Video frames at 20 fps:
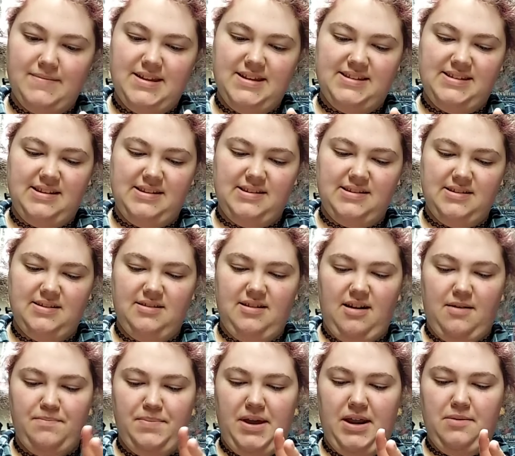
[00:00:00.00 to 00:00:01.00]
Just
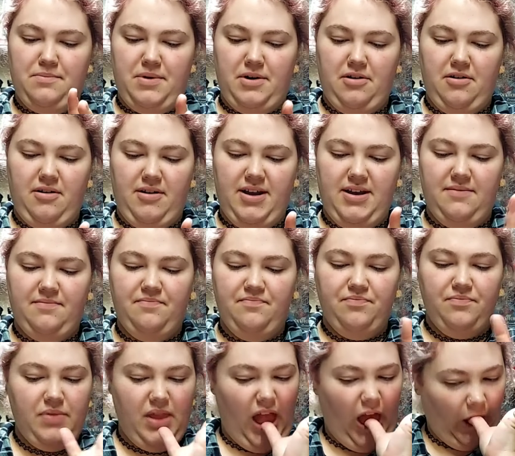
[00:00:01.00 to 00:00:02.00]
got peanut butter on it.
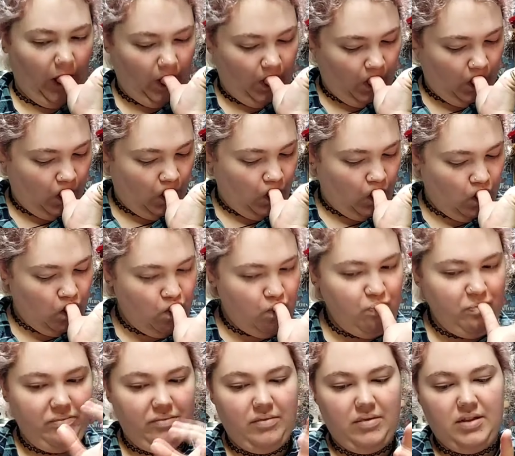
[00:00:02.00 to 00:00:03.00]
The table has
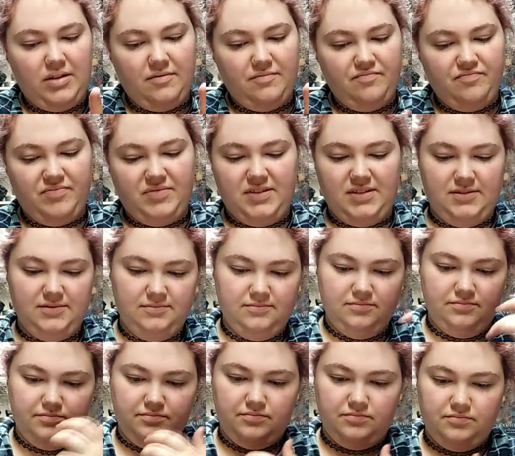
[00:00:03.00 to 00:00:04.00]
got okay. peanut butter on
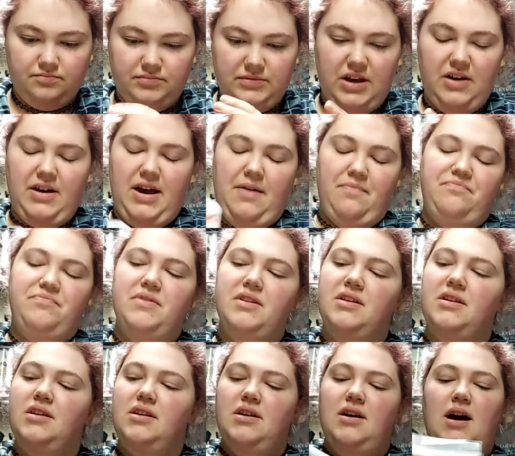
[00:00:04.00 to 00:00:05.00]
it. Okay.
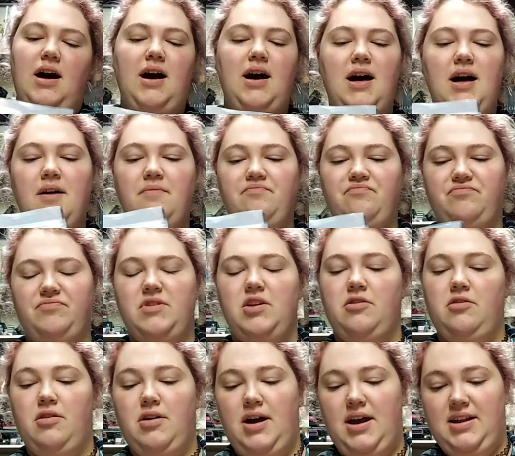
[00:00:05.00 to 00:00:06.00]
Um,
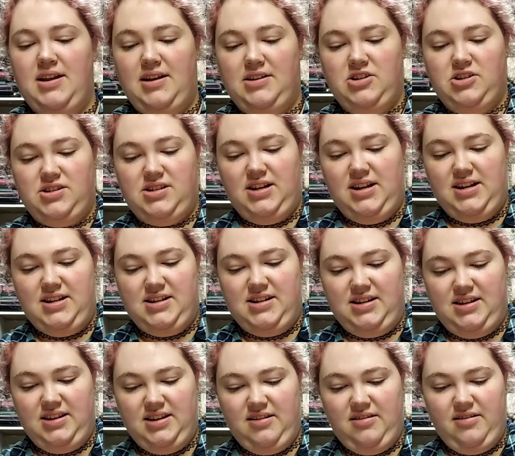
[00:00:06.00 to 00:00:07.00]
no, I, I just needed
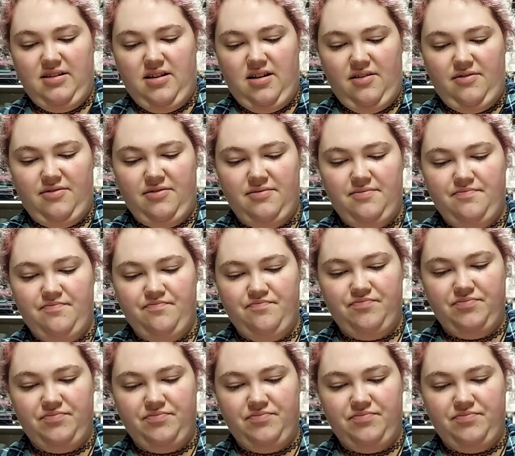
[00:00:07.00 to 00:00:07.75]
to clear it off.